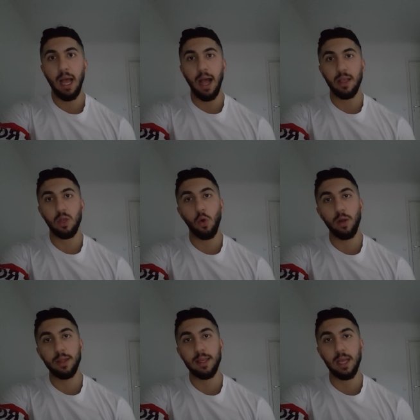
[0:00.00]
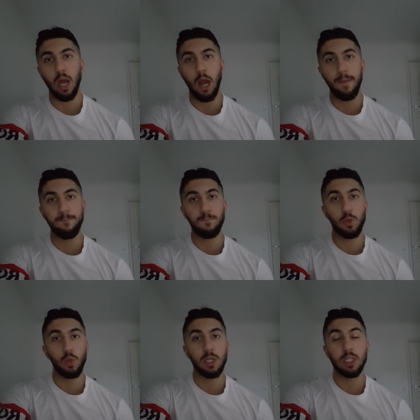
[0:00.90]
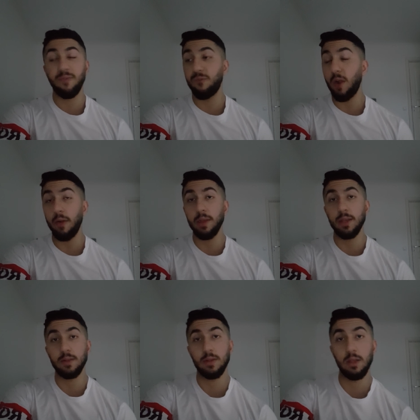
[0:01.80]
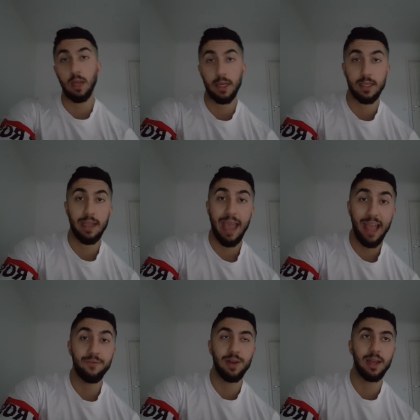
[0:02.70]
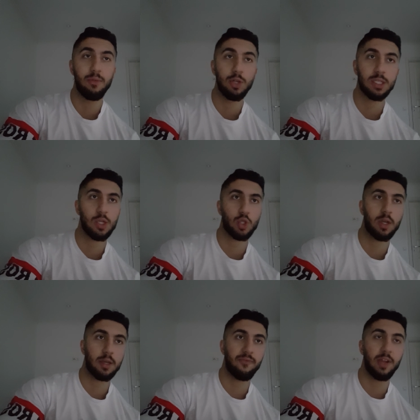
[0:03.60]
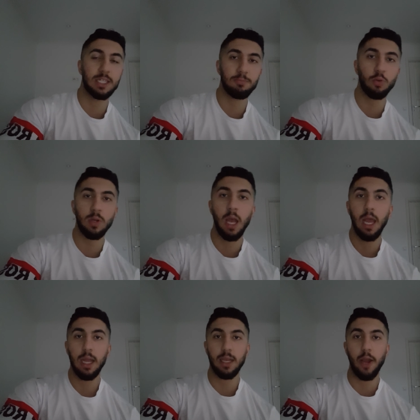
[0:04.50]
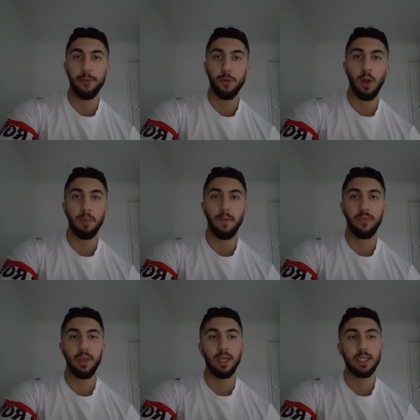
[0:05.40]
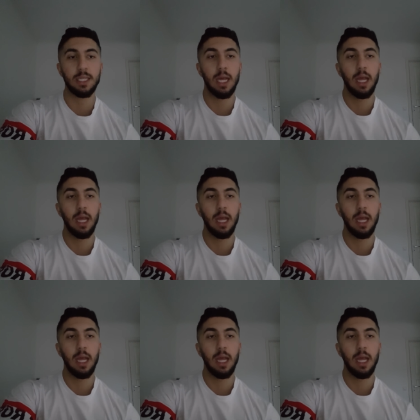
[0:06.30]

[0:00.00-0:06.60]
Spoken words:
And currently, I'm doing very like heavily research on Facebook. Like I know a couple of things,